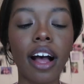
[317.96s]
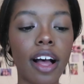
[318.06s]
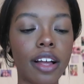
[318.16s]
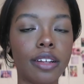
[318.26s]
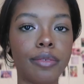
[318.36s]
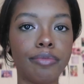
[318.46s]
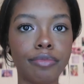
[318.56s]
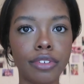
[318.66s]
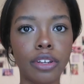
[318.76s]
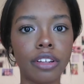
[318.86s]

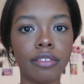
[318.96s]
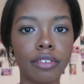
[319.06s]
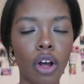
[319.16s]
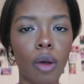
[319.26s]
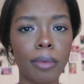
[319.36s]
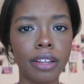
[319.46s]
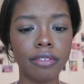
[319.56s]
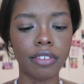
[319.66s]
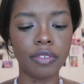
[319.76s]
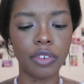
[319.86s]
You can
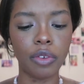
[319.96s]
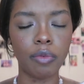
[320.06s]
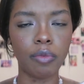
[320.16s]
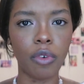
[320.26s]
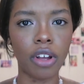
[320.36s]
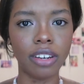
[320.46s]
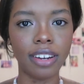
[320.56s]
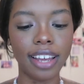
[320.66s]
comment if you want,